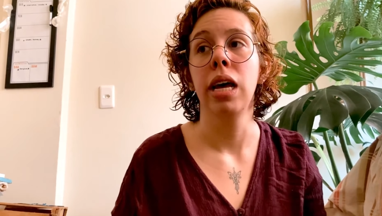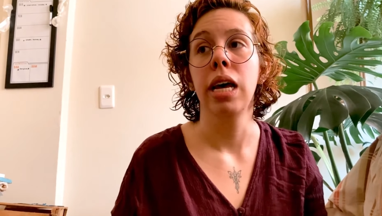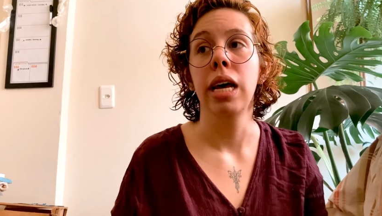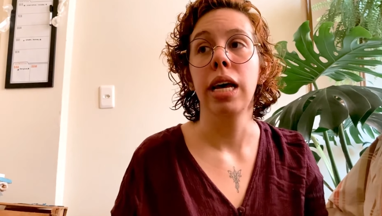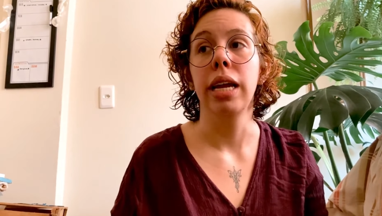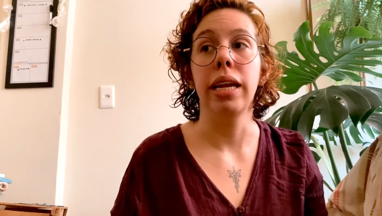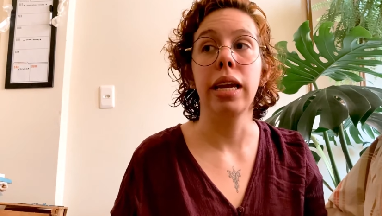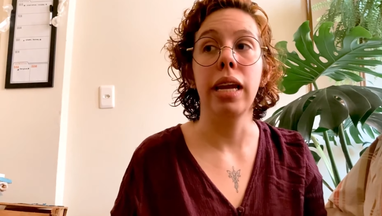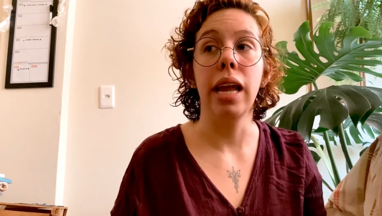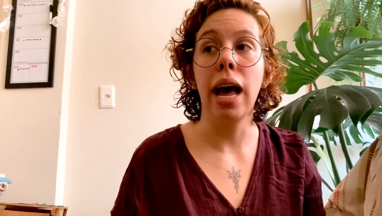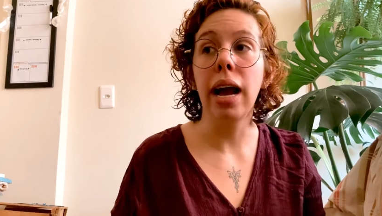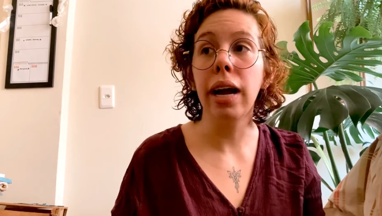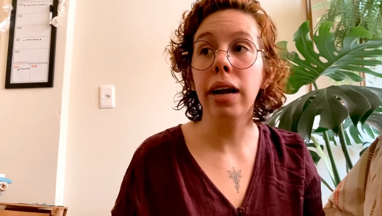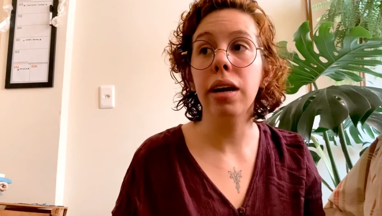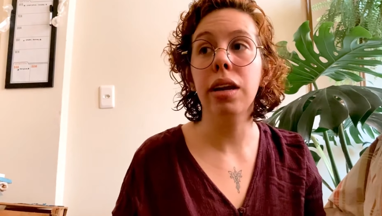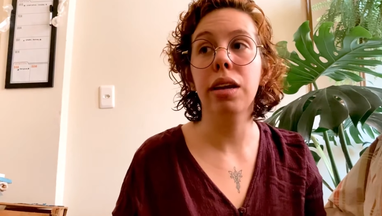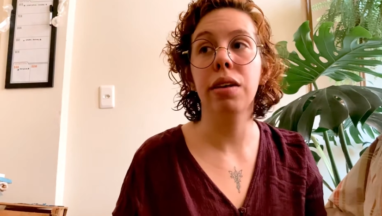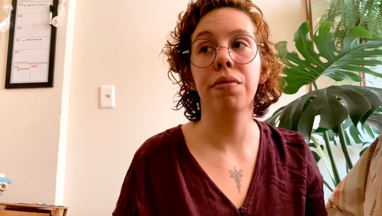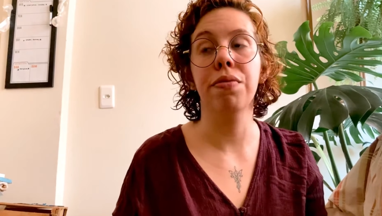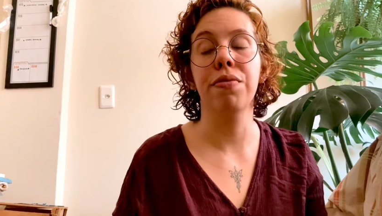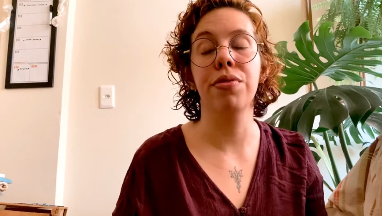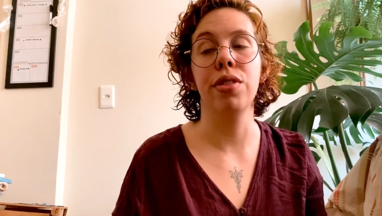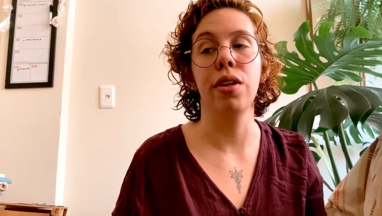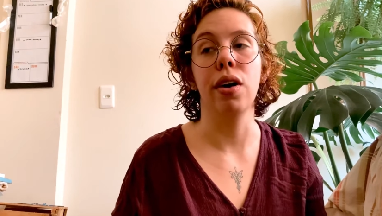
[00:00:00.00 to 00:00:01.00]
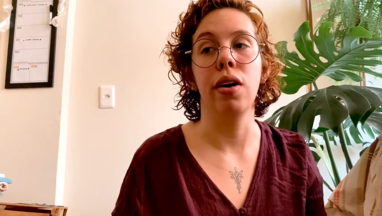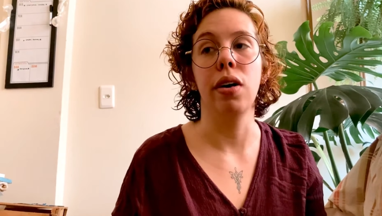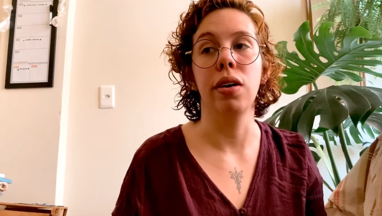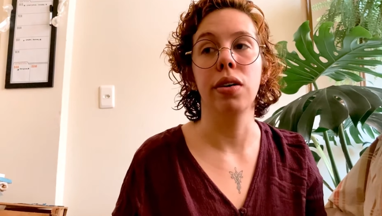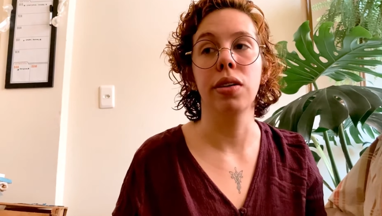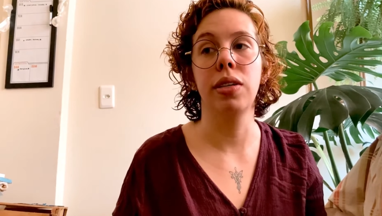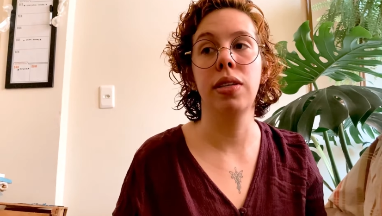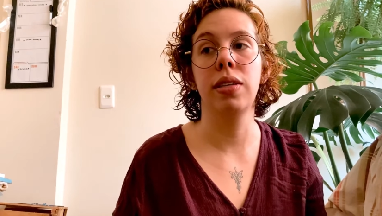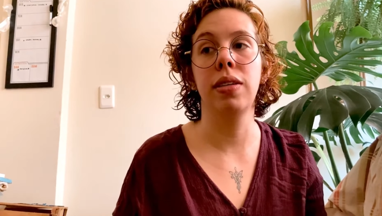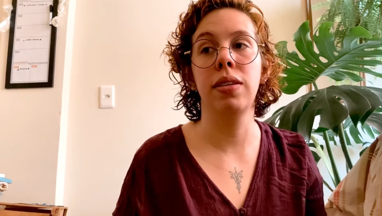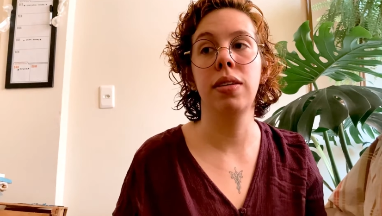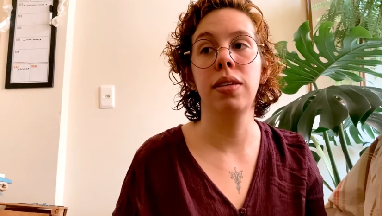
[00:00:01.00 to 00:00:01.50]
negative
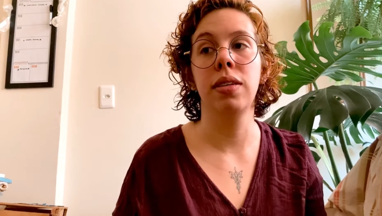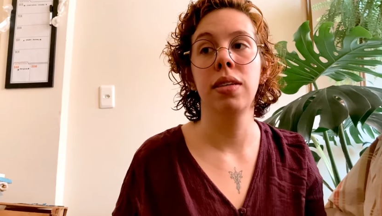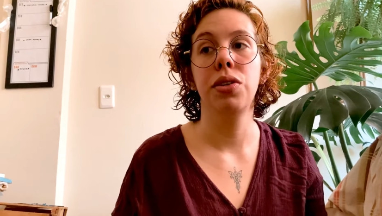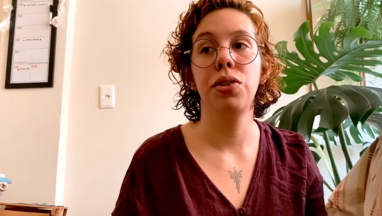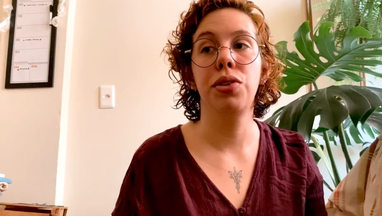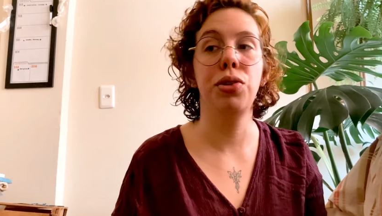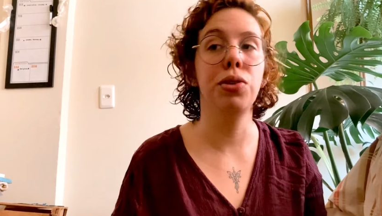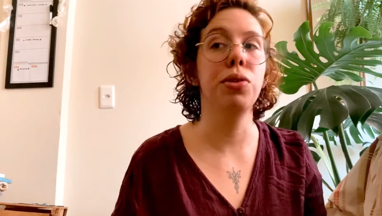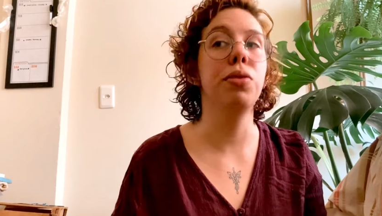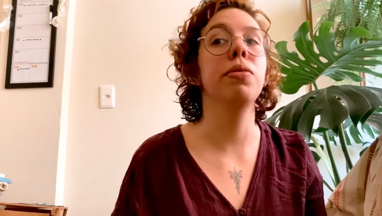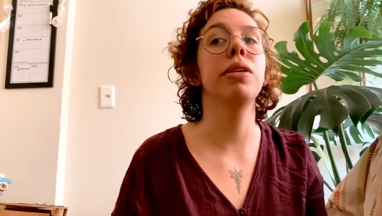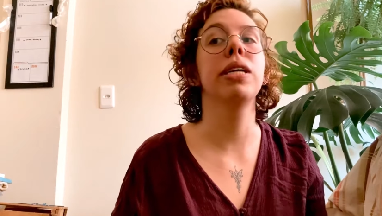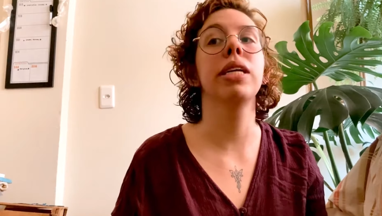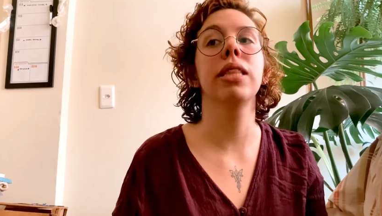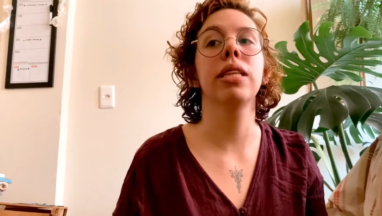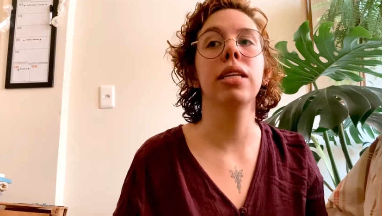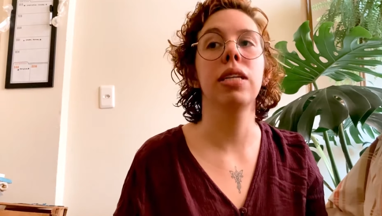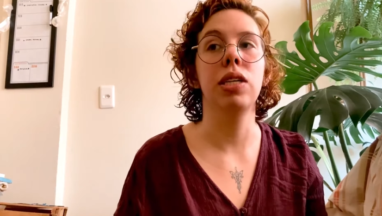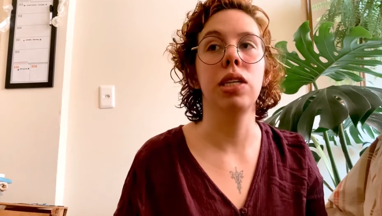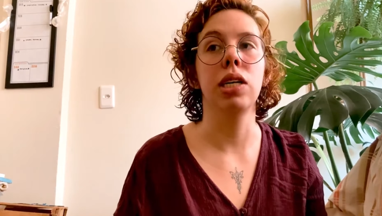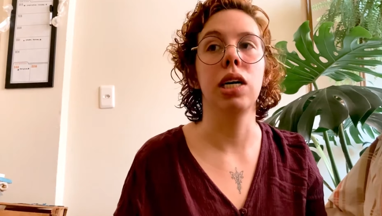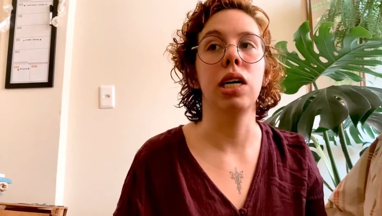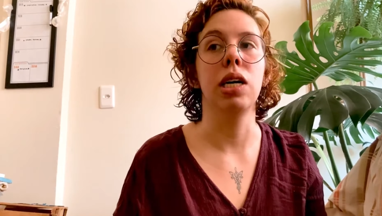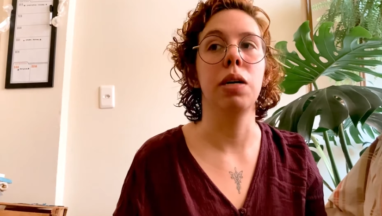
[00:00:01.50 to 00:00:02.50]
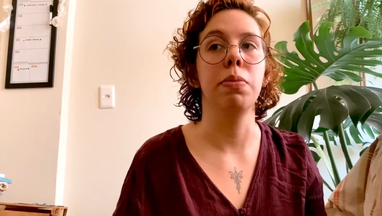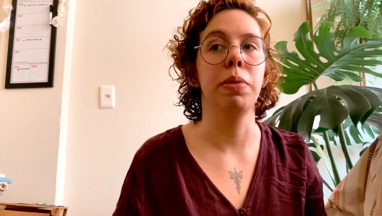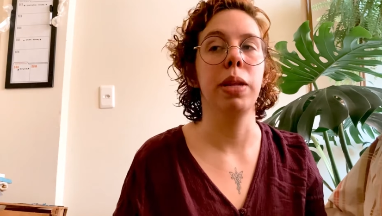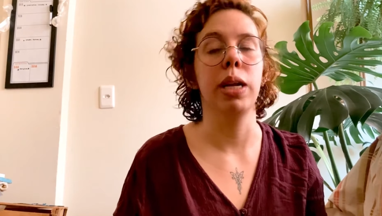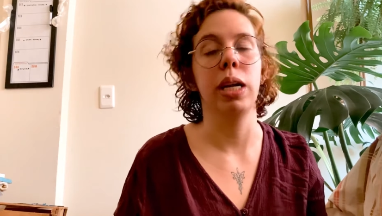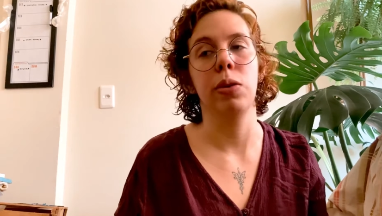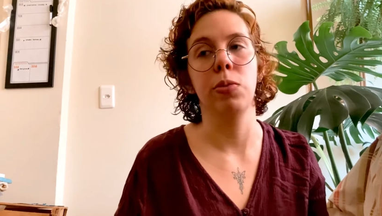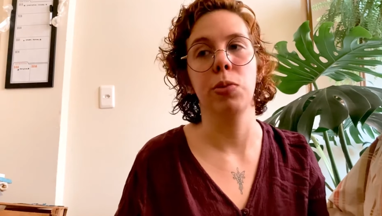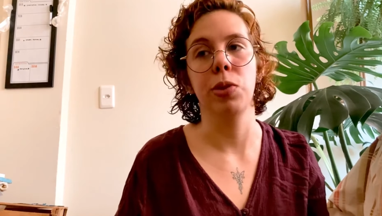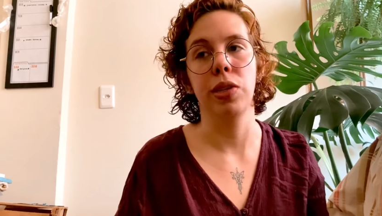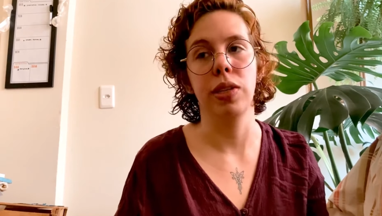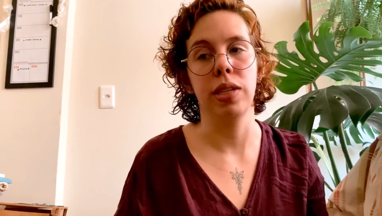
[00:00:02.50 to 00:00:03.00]
thoughts during the time
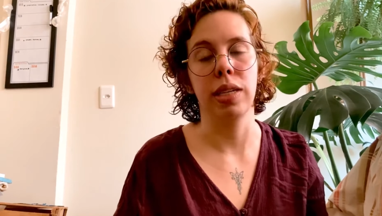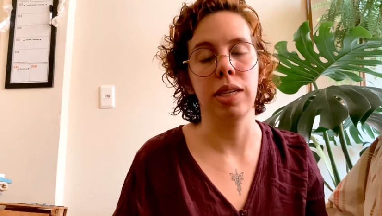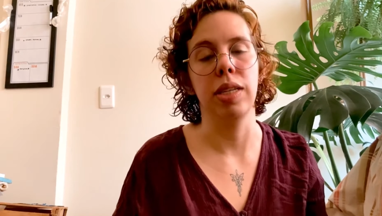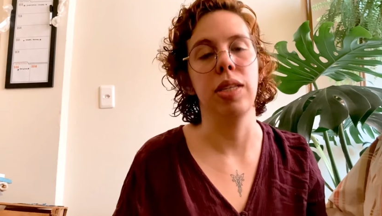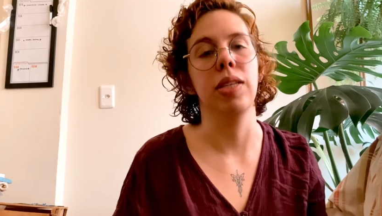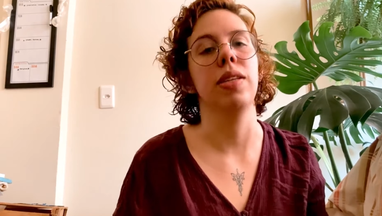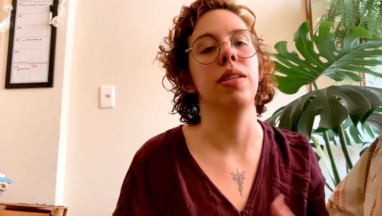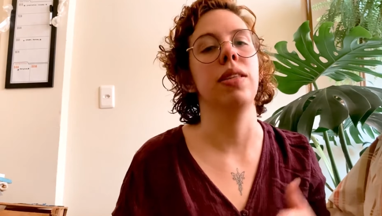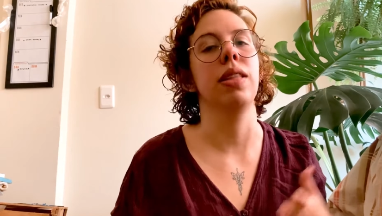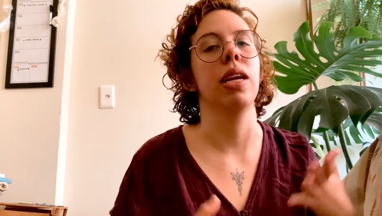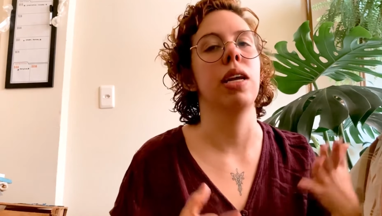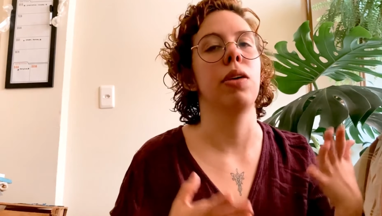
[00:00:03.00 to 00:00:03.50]
that I was dancing,